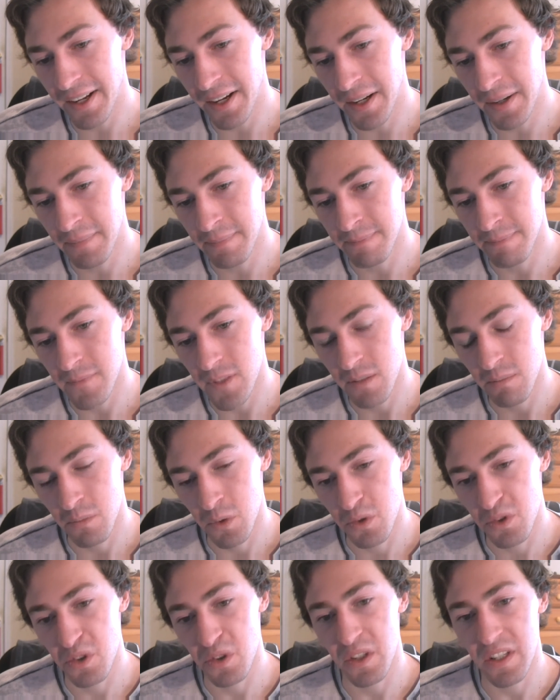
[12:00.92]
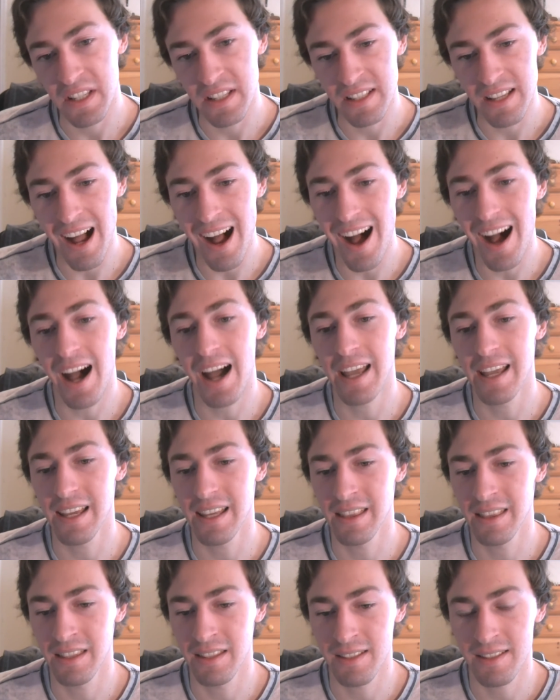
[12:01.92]
Mutsuki's eye
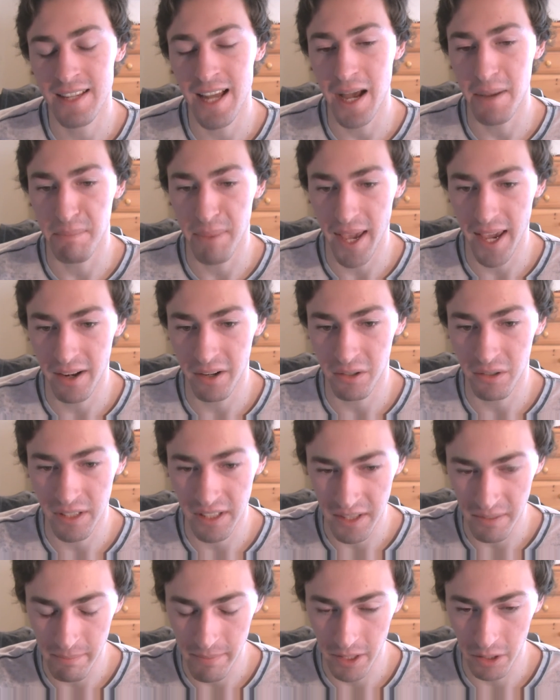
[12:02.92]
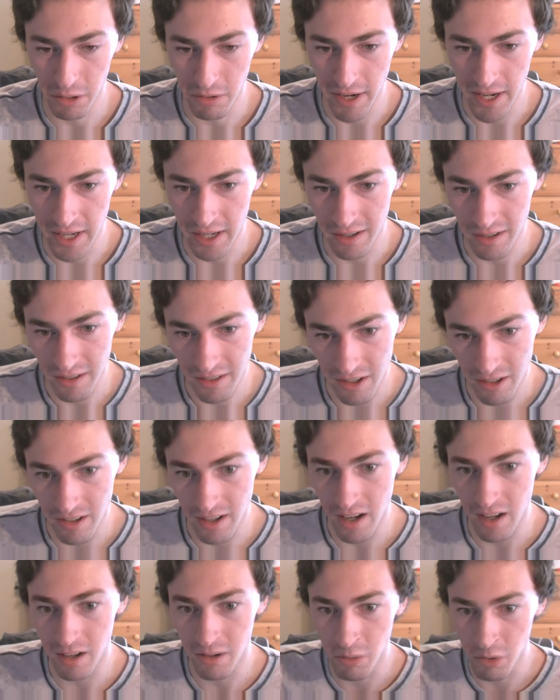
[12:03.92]
in this top panel in the middle right
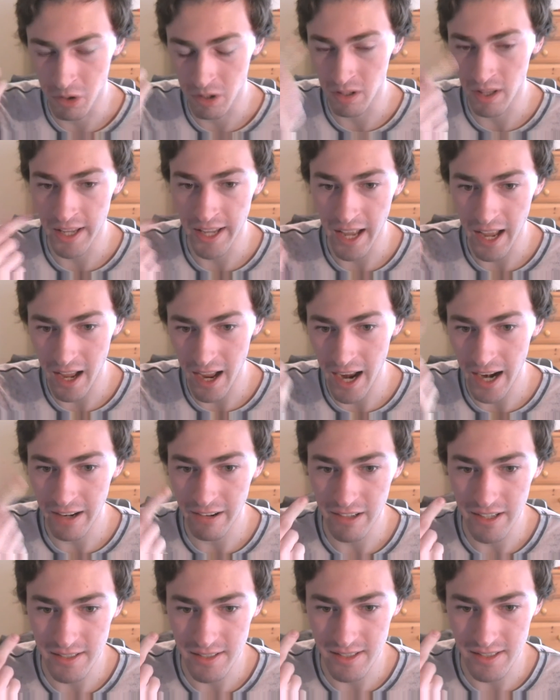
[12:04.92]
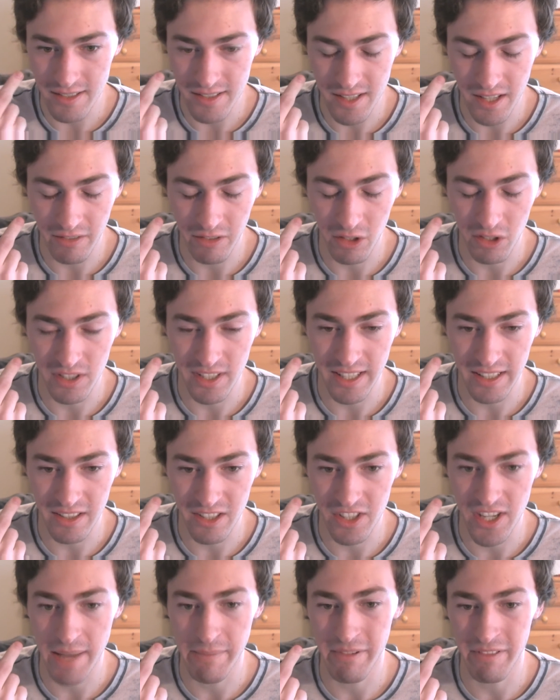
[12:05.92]
here, her like iris and stuff looks like the
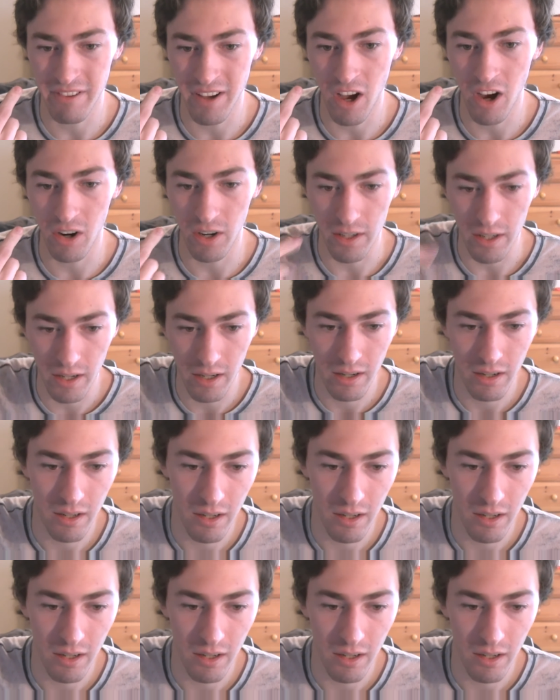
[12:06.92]
shape of a heart.